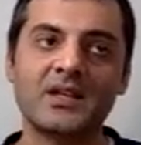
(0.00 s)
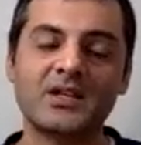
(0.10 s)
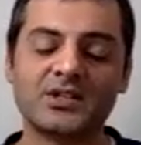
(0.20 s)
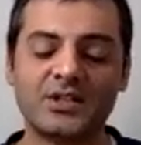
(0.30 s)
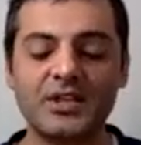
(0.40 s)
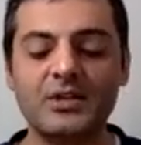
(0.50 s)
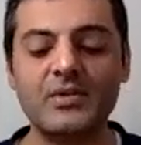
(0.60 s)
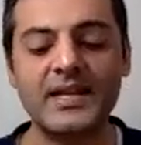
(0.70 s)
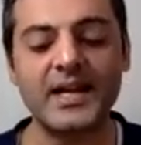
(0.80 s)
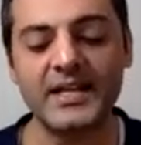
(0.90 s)
So the
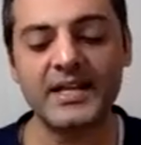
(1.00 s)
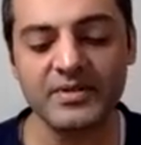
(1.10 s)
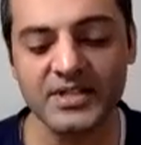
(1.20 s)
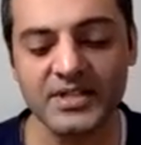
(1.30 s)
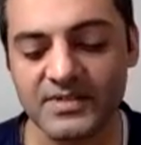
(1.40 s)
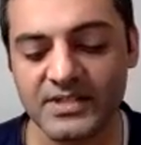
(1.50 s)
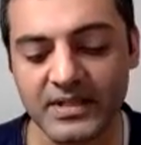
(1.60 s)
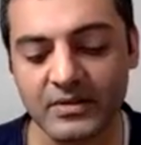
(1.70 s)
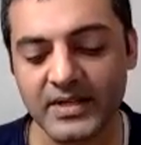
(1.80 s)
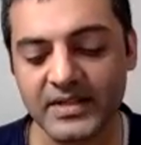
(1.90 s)
UN Guiding Principles, we
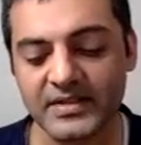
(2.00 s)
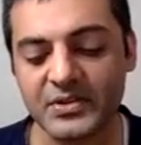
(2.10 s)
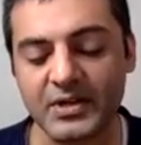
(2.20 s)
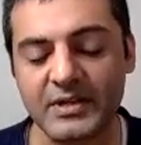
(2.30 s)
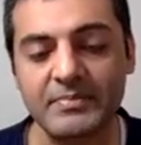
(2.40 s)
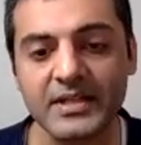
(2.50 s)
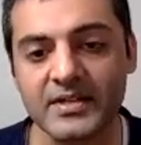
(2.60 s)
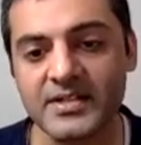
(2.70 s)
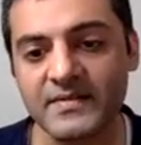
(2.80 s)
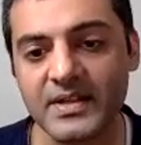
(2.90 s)
look at the 3
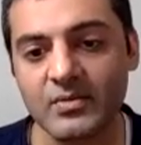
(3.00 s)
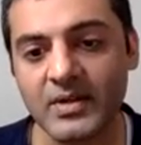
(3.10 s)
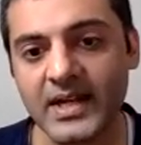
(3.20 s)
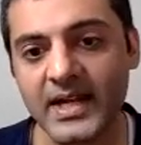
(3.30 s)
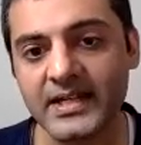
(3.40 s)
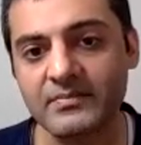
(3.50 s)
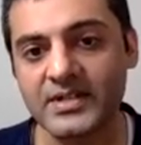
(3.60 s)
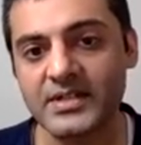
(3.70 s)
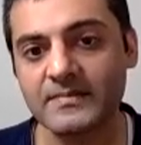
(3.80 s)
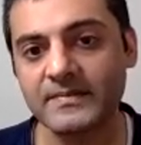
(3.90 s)
pillars of the UN Guiding
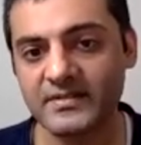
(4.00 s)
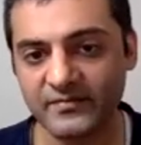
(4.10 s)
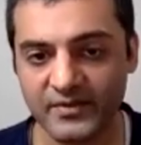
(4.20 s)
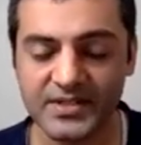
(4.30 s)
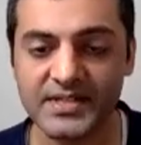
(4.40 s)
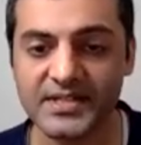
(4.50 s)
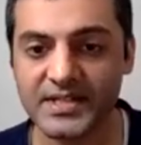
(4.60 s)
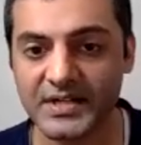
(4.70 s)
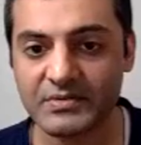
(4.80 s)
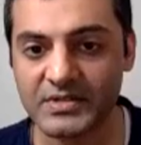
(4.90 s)
Principles. First, the
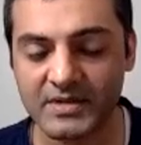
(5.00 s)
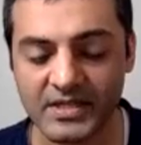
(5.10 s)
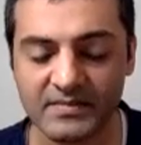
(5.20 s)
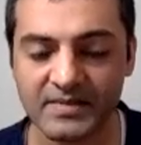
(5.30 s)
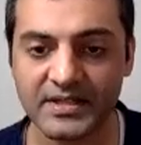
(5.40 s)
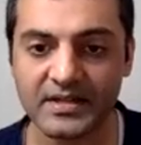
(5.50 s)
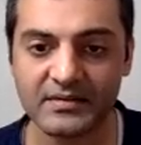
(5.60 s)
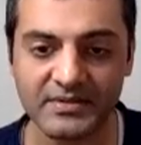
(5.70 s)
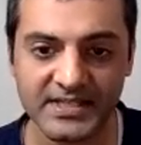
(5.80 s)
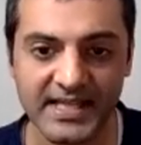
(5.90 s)
state's responsibility to
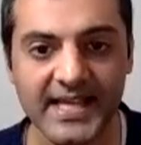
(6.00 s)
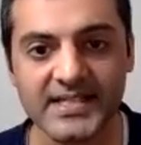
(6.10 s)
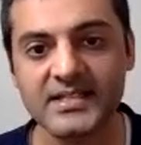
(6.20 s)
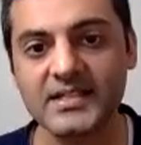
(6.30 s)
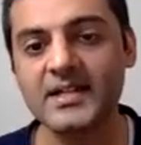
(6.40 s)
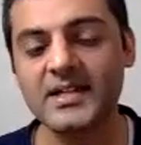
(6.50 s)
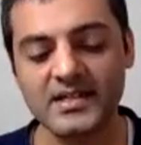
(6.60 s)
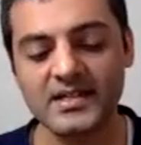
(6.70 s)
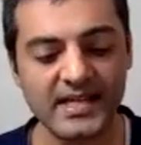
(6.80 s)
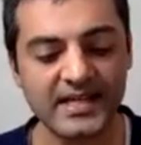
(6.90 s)
protect.
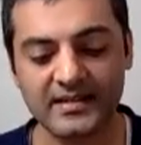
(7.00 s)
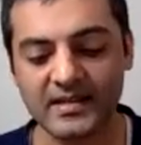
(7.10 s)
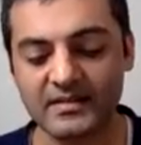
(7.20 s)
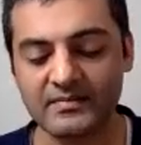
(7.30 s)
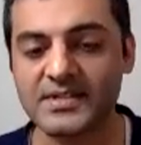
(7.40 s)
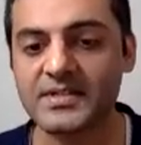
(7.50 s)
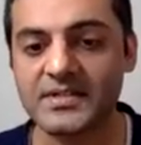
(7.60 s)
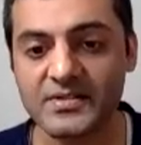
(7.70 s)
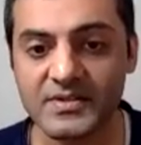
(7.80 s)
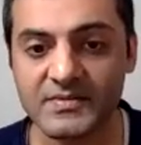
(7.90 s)
Second, the
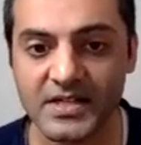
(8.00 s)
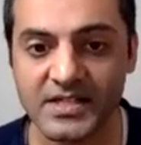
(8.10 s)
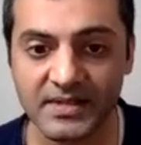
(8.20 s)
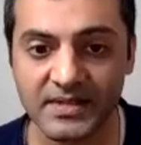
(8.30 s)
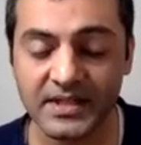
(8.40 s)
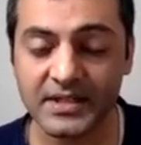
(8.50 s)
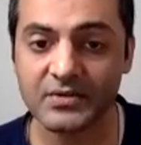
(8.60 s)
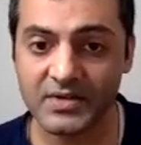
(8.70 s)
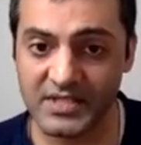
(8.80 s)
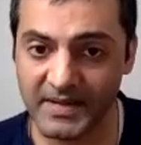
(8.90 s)
business's responsibility to
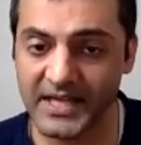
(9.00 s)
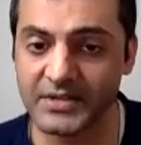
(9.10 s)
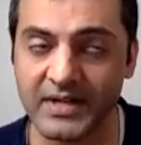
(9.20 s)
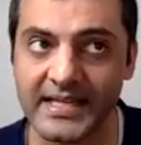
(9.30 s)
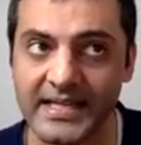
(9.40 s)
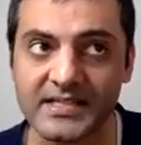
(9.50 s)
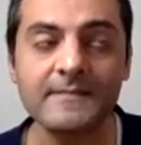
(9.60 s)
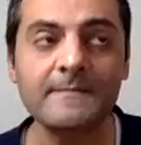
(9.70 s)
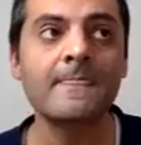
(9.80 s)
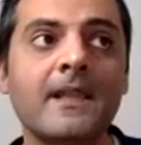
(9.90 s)
respect
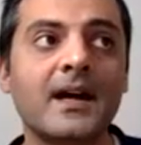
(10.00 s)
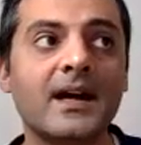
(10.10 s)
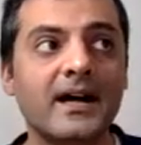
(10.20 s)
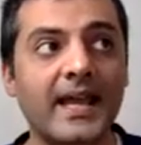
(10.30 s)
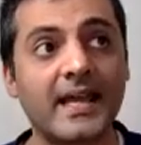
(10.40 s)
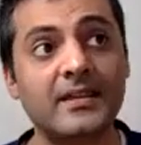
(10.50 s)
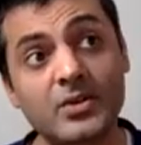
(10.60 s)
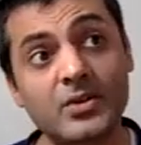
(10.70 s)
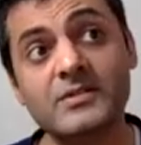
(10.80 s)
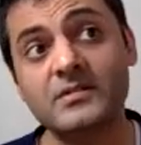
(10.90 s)
rights. And
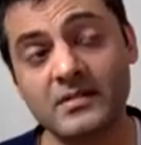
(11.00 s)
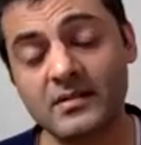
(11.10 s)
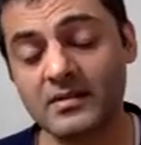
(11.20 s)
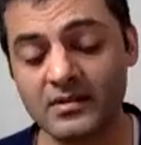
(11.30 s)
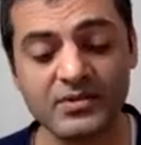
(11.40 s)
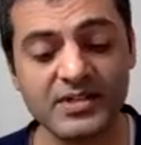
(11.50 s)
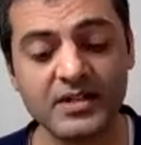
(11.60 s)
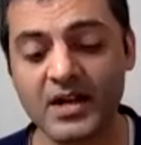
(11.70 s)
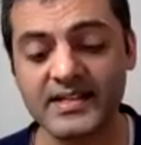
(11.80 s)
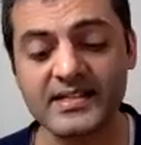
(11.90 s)
those are
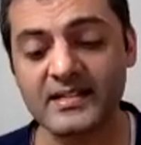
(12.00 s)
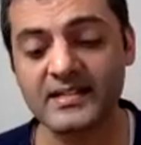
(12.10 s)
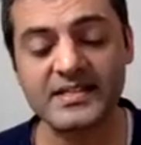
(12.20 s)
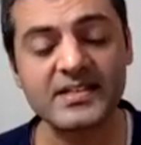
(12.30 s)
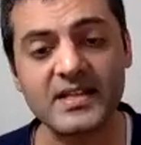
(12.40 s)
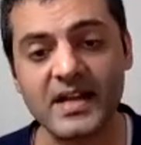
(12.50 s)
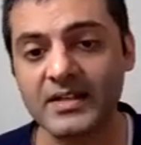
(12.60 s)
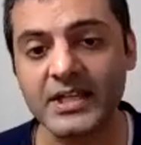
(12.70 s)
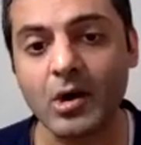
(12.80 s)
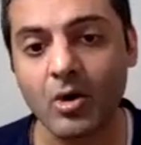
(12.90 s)
not
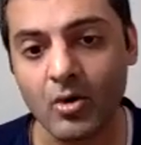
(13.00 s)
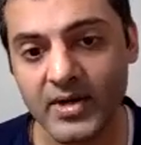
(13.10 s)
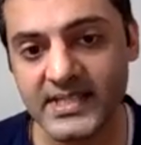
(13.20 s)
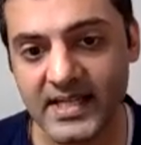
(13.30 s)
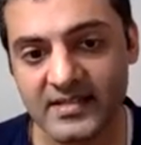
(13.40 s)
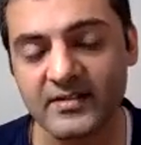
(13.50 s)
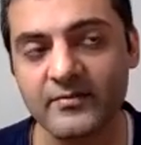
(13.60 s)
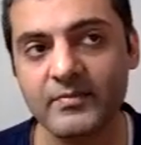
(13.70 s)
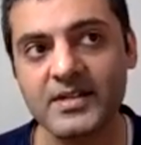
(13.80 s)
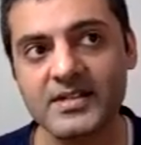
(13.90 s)
necessarily coextensive,
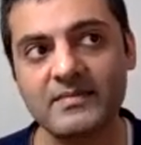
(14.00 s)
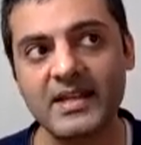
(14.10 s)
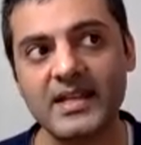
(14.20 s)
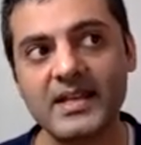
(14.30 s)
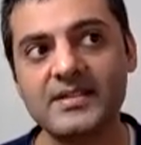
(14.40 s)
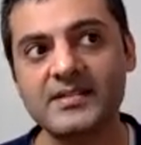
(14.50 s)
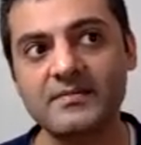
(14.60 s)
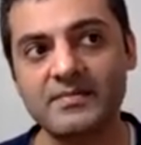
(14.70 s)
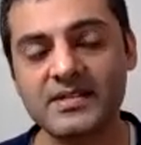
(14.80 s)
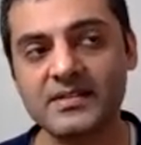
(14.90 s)
because in many cases a
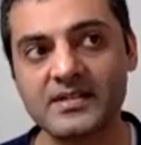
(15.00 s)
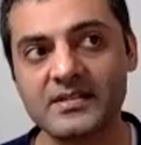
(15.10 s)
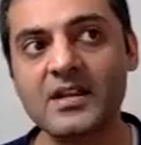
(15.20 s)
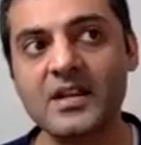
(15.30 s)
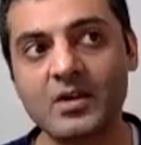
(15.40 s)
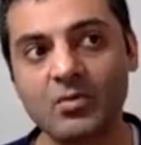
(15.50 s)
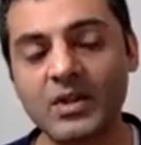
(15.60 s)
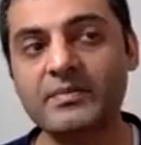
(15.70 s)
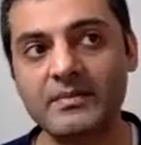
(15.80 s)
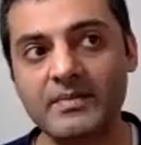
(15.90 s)
business
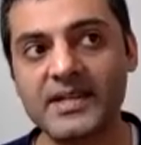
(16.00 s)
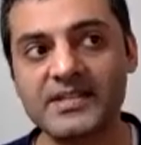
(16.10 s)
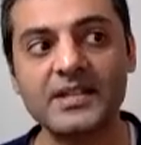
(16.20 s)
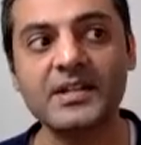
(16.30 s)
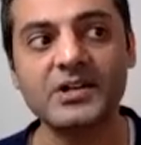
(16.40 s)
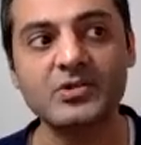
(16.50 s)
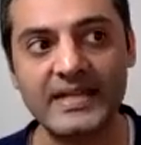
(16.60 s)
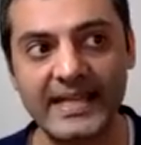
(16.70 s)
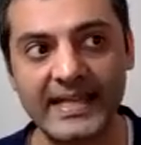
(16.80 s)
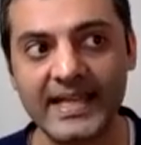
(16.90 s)
will be based in
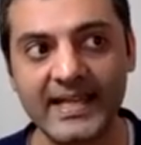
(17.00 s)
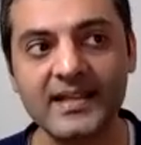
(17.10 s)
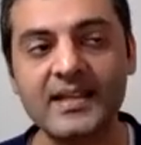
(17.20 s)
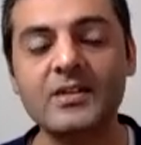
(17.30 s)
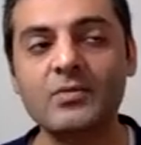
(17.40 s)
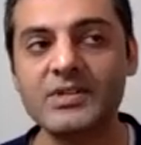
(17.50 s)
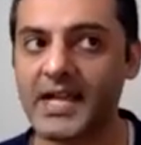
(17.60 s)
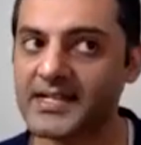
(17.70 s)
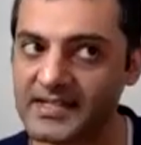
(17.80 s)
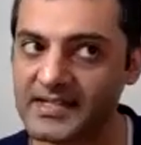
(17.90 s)
country A, which
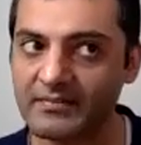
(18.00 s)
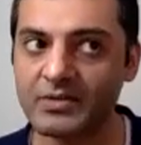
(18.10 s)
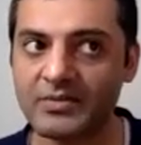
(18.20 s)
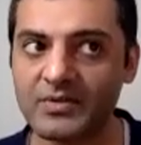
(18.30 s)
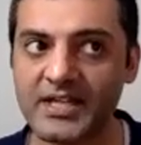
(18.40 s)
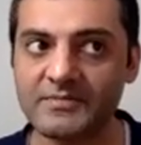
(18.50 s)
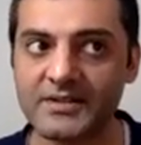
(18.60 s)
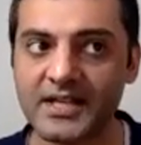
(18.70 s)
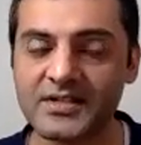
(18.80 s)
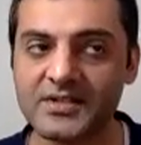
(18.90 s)
has some human rights
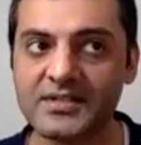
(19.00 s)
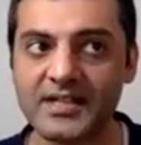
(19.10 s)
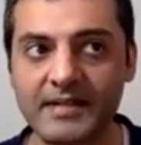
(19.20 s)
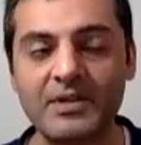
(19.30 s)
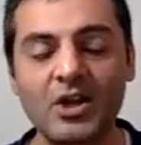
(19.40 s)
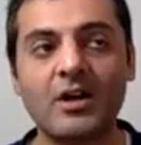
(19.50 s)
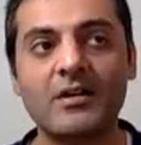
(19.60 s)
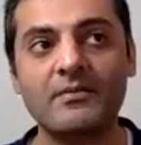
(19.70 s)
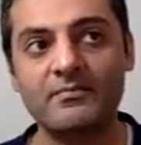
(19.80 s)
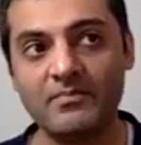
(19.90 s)
protections, and be
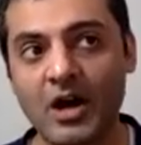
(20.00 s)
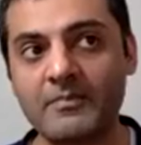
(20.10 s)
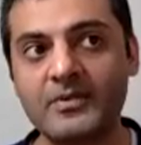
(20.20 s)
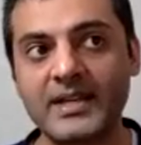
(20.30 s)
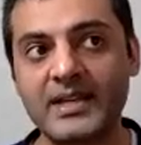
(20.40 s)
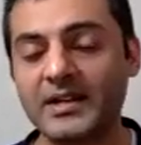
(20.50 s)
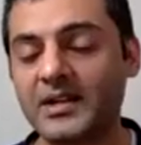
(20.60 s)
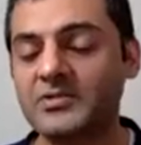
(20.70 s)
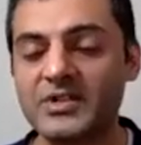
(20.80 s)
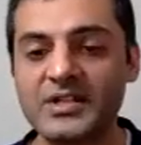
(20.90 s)
operating in
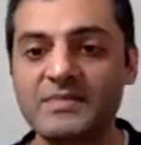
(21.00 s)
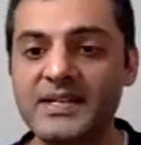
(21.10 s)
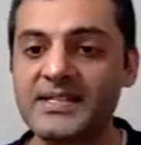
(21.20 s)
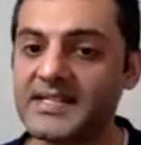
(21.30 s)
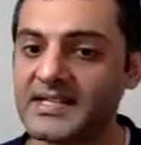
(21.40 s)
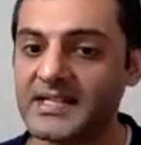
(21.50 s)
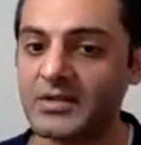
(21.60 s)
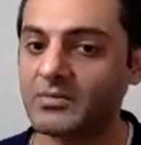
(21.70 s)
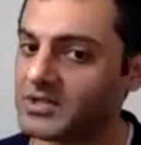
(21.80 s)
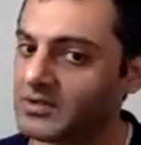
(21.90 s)
countries B, C, and D,
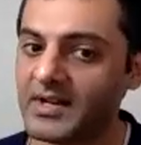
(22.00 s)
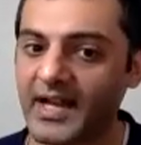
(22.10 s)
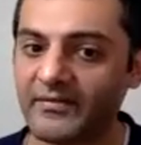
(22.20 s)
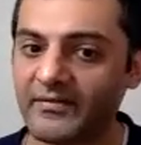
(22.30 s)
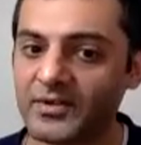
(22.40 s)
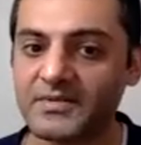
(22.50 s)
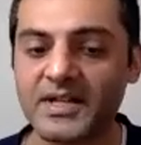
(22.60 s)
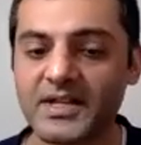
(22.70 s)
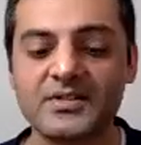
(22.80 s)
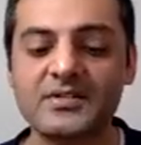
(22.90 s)
which don't have those
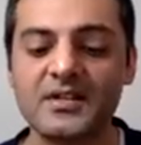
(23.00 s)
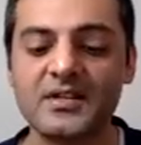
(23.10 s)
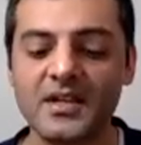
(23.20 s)
protections.